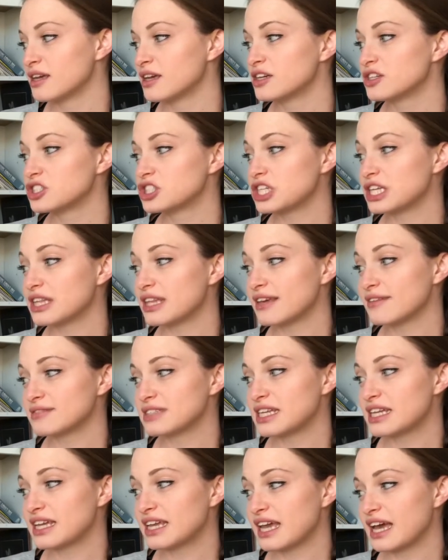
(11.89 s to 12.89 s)
She lived
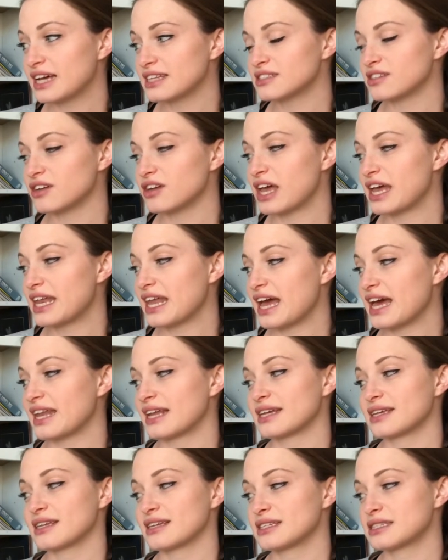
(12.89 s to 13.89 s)
in a castle and had
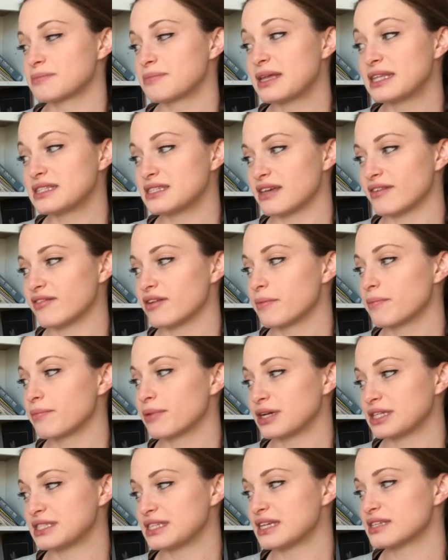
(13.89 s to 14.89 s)
expensive
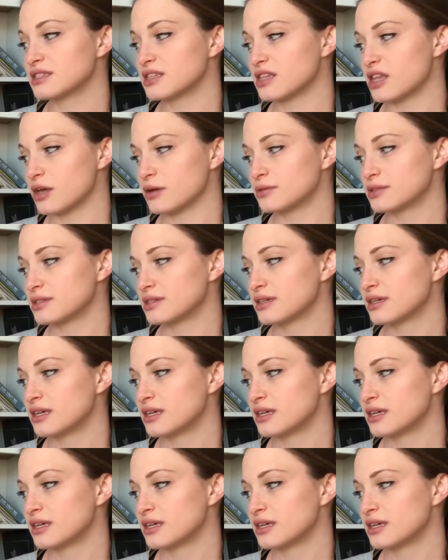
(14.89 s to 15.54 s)
princess clothes.